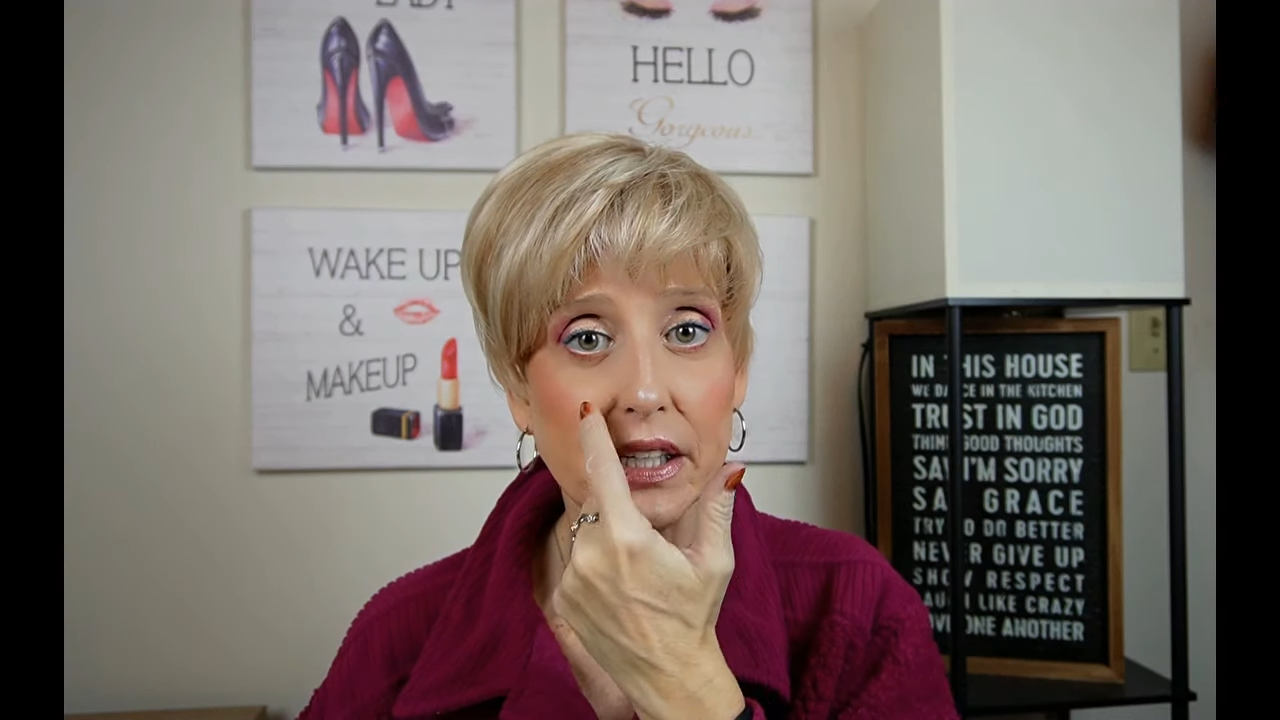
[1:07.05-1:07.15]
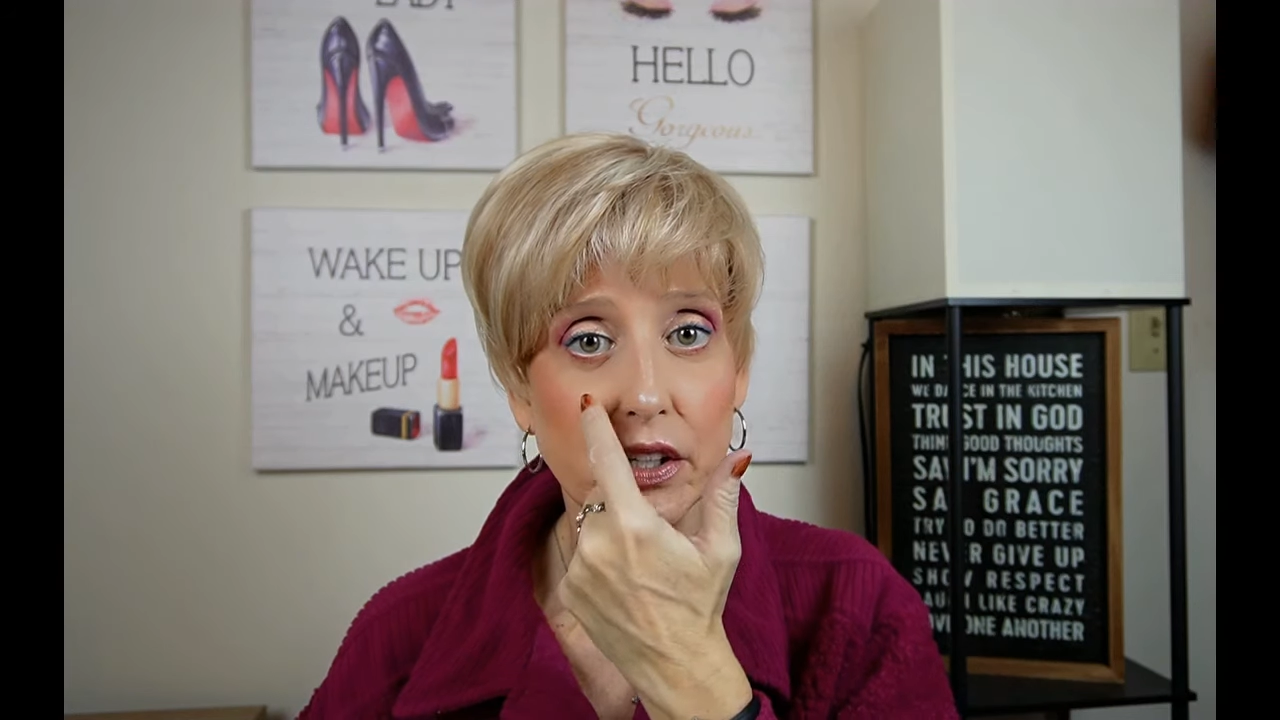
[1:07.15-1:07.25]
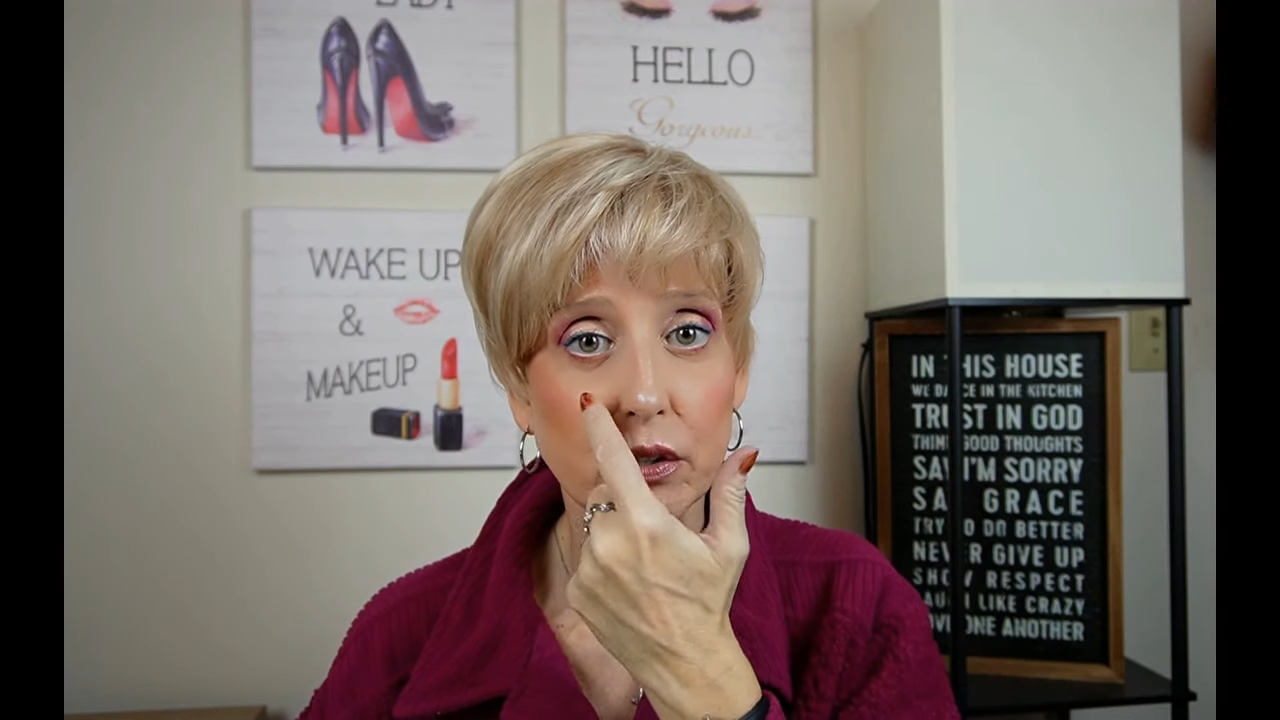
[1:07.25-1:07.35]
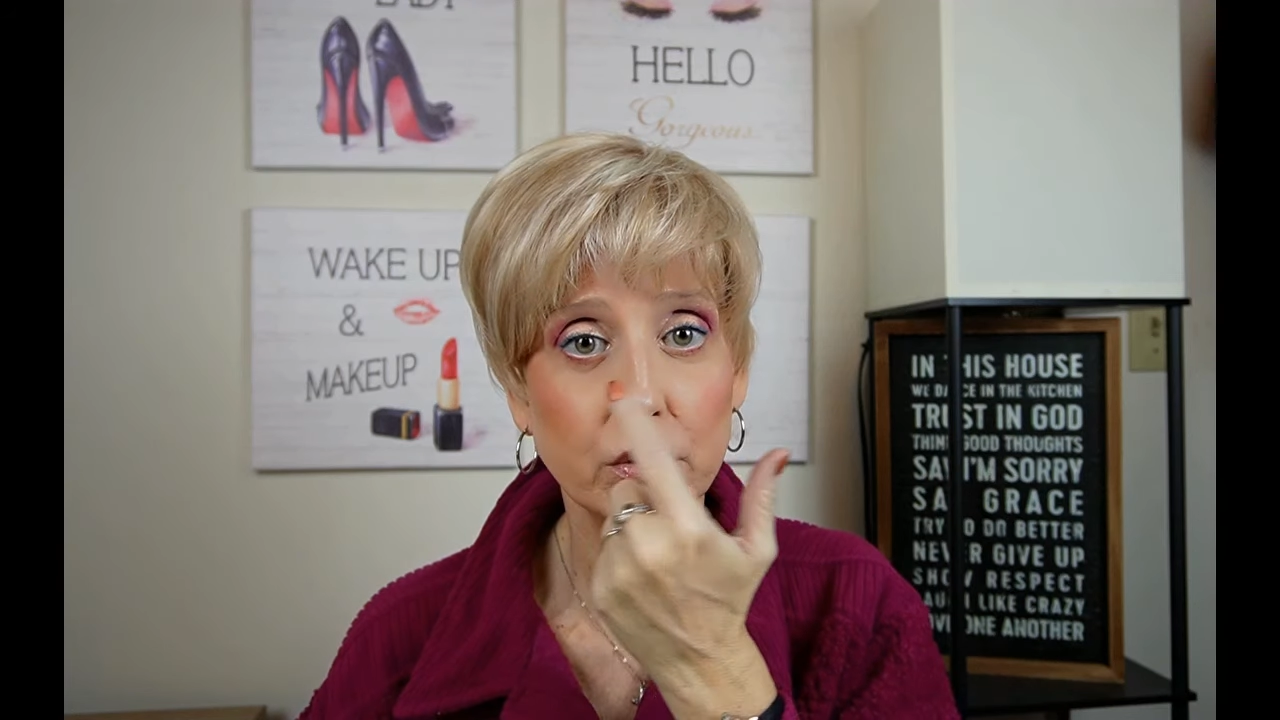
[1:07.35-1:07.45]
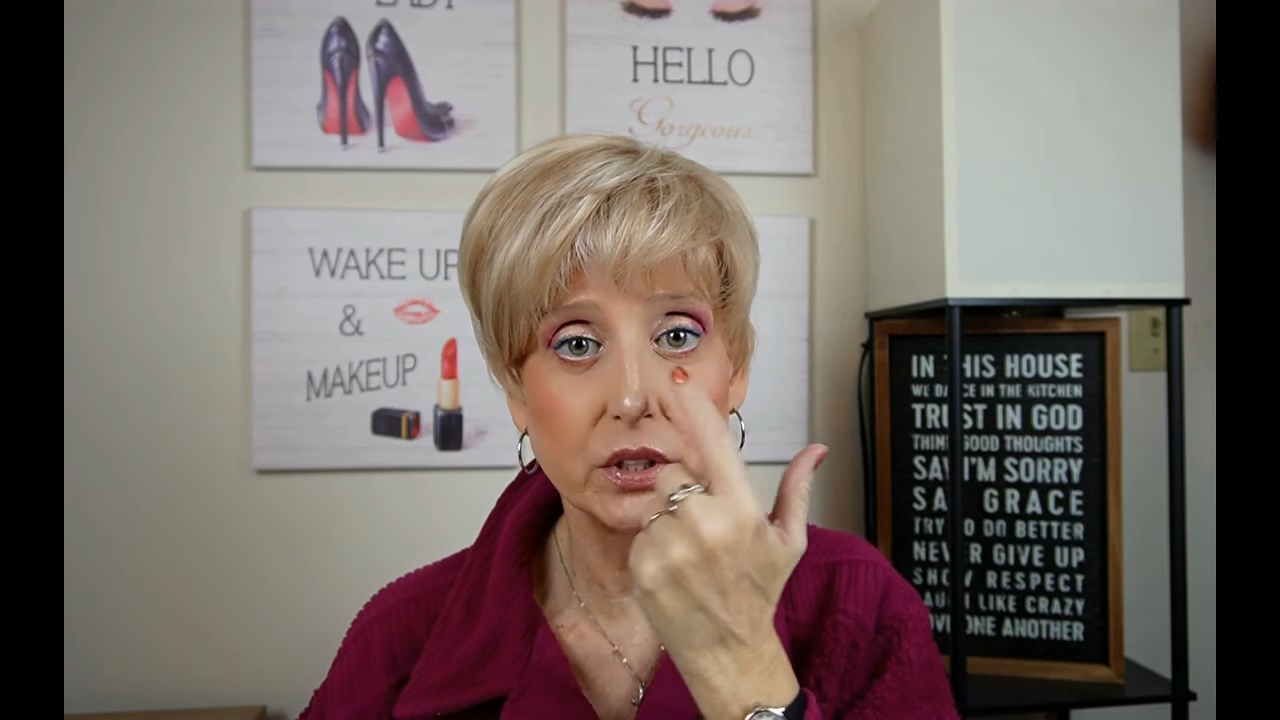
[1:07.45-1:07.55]

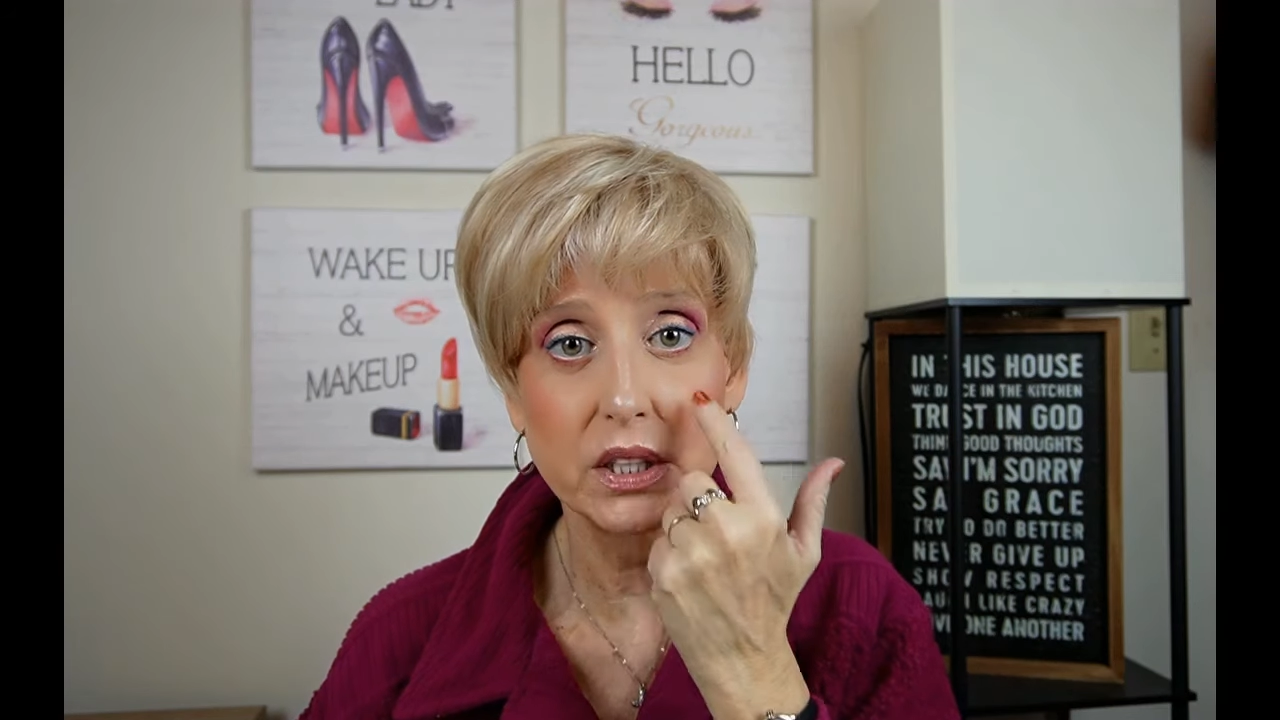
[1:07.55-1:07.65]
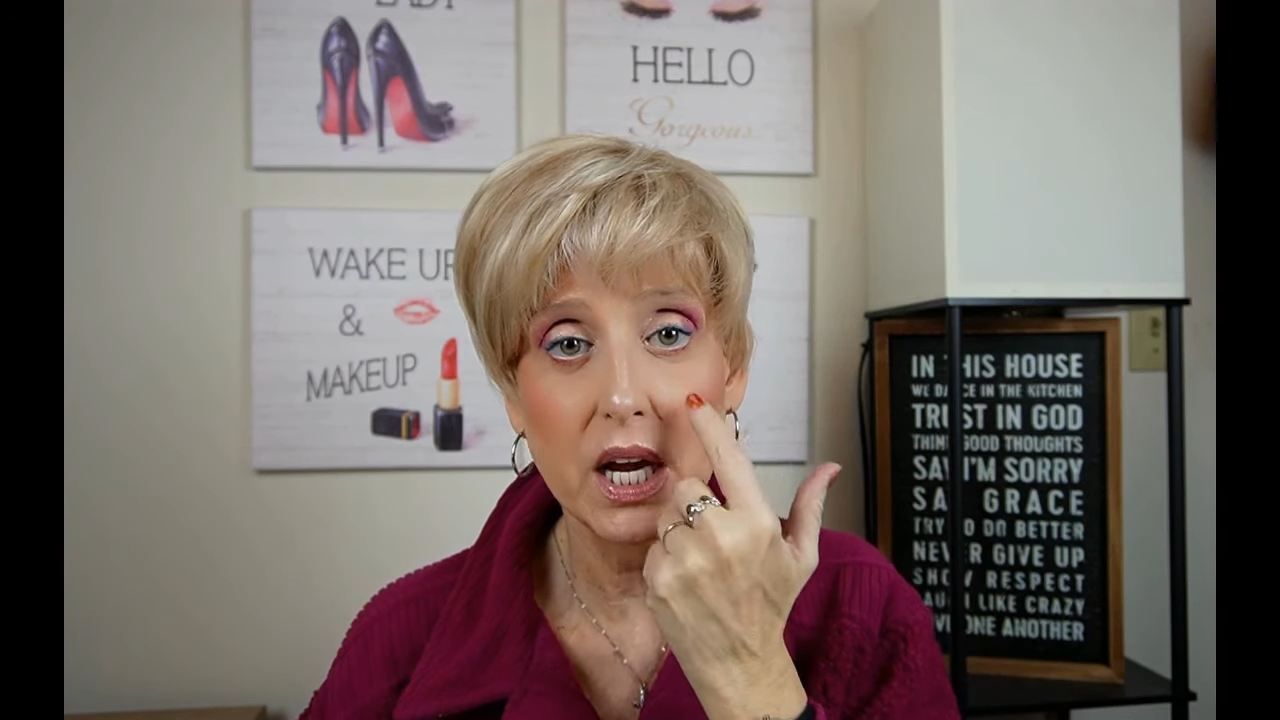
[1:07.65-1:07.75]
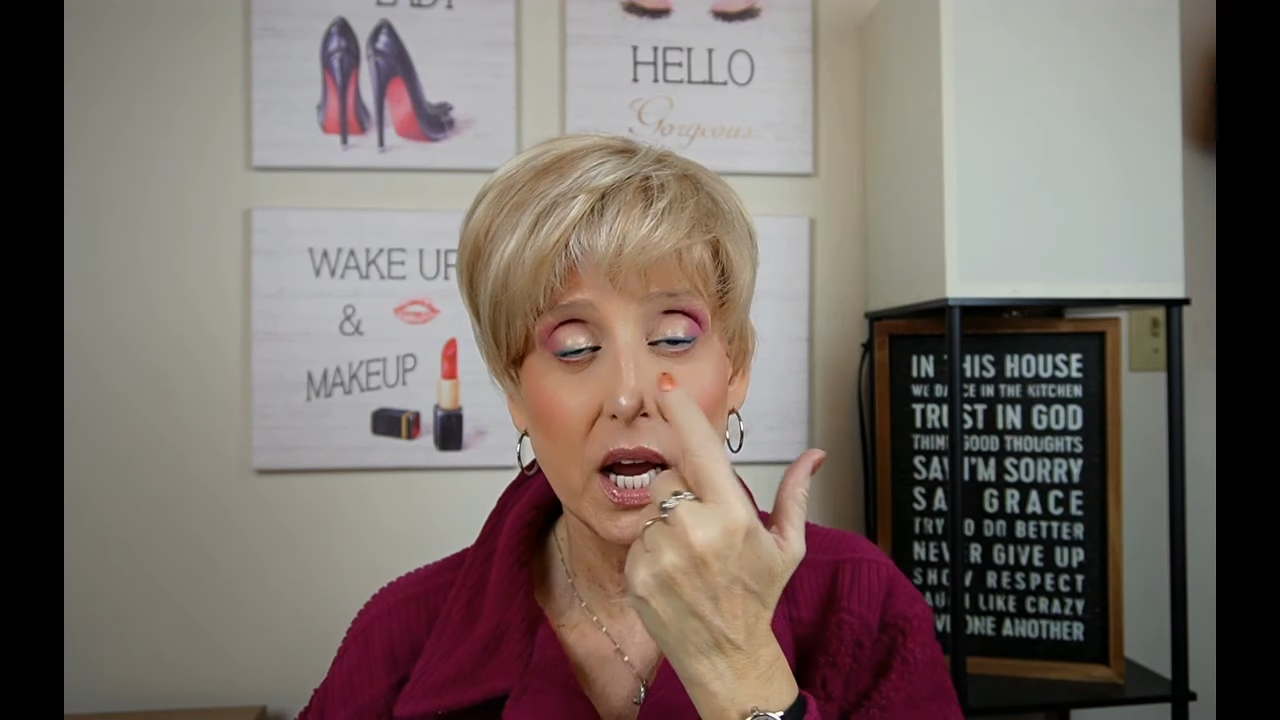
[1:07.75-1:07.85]
nose